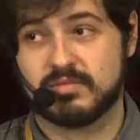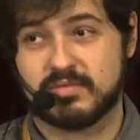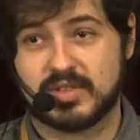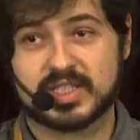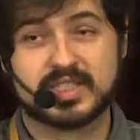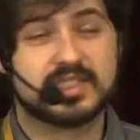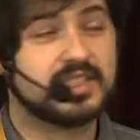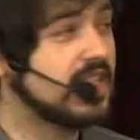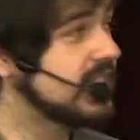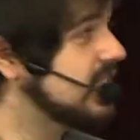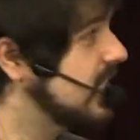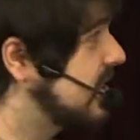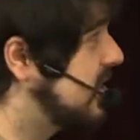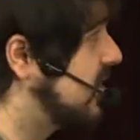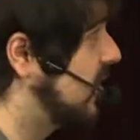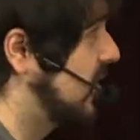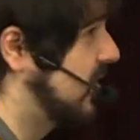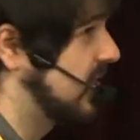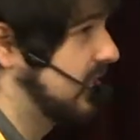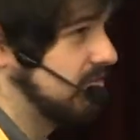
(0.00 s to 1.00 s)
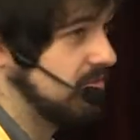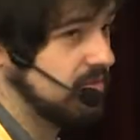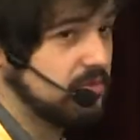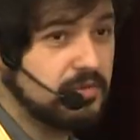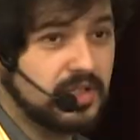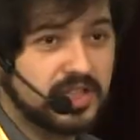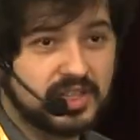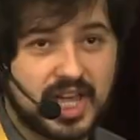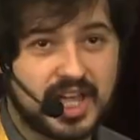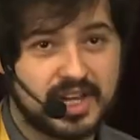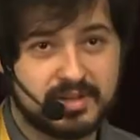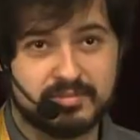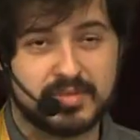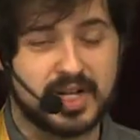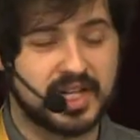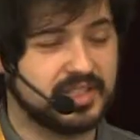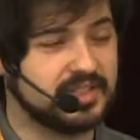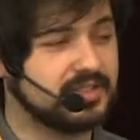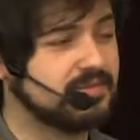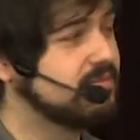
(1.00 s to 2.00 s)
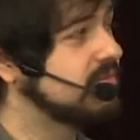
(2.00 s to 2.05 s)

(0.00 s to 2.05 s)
Let's get started with that in mind.